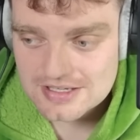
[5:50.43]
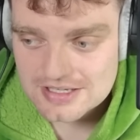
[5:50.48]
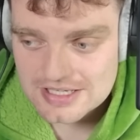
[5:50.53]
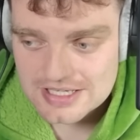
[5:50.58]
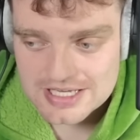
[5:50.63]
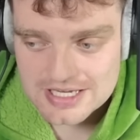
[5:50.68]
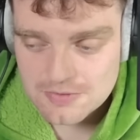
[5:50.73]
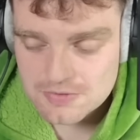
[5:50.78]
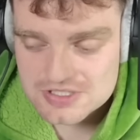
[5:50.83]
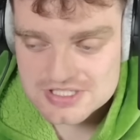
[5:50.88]

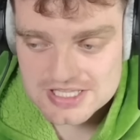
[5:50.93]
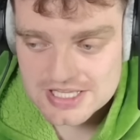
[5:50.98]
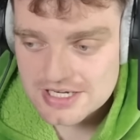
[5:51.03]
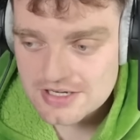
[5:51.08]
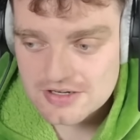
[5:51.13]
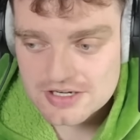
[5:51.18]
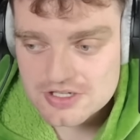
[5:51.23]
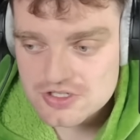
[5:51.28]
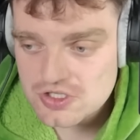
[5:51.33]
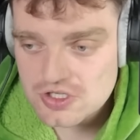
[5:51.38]
it was
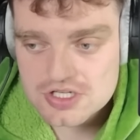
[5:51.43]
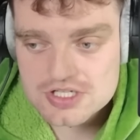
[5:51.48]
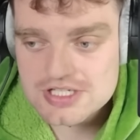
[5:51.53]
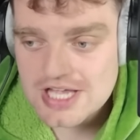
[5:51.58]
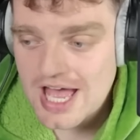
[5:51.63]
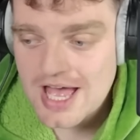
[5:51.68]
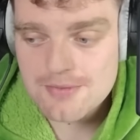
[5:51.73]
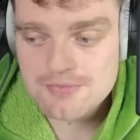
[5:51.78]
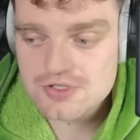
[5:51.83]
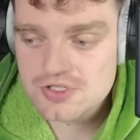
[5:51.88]
literally just
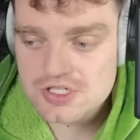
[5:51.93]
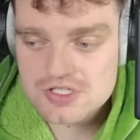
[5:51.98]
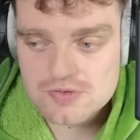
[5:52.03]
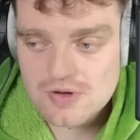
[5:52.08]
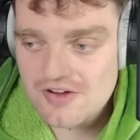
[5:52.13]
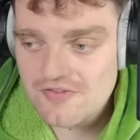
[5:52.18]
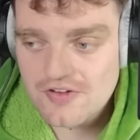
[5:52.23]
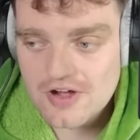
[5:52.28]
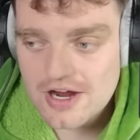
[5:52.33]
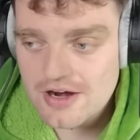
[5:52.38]
hamstrings
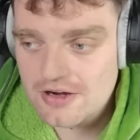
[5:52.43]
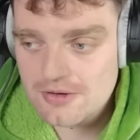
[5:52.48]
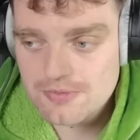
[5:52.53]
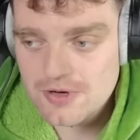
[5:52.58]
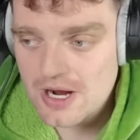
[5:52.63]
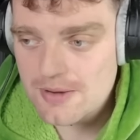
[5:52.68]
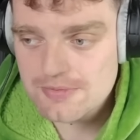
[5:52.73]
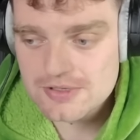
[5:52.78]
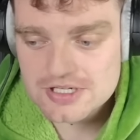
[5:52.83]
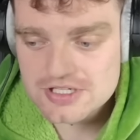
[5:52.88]
weren't firing
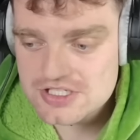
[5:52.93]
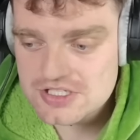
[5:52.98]
properly.